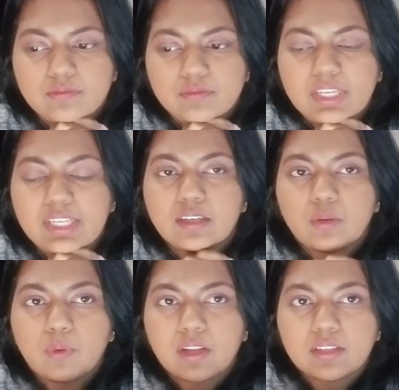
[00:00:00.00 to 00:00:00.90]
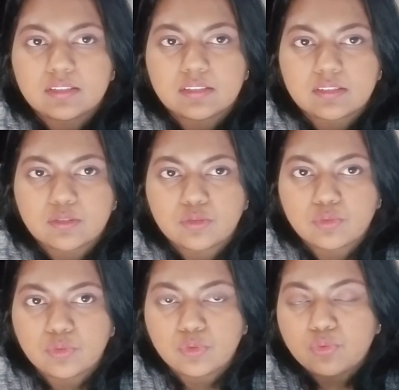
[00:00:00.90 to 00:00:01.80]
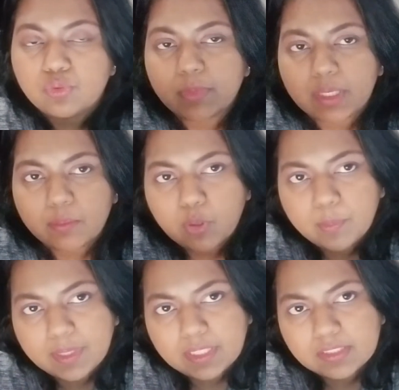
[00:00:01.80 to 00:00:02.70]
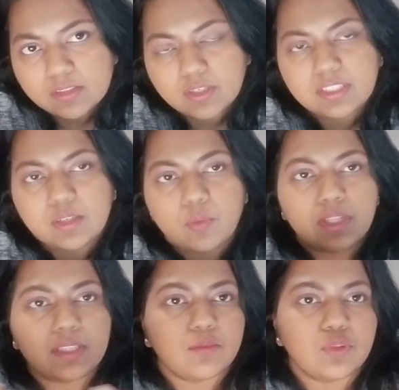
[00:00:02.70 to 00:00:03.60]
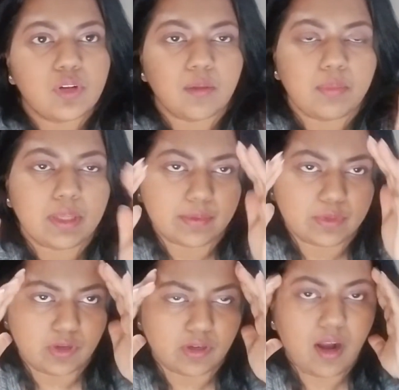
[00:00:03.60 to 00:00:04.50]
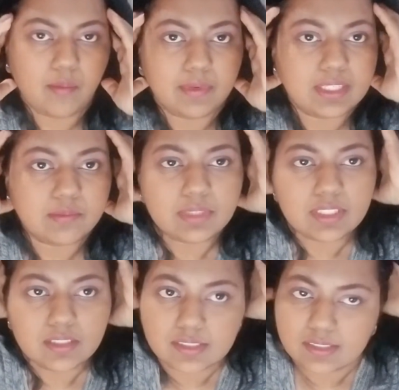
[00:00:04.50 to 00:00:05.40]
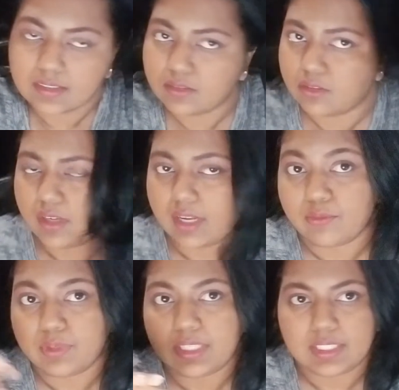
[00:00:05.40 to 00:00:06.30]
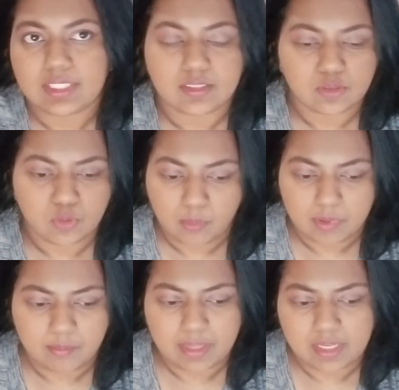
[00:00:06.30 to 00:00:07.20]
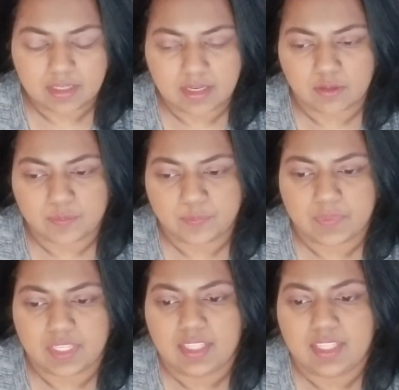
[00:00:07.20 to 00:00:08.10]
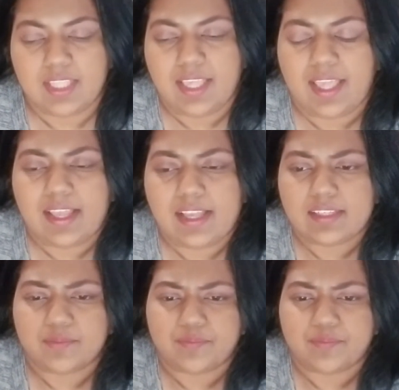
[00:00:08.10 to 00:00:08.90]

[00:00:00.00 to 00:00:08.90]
I didn't want to lose my appointment, or I didn't want them to not be able to accommodate me, because, you know, I really needed to open a bank account. And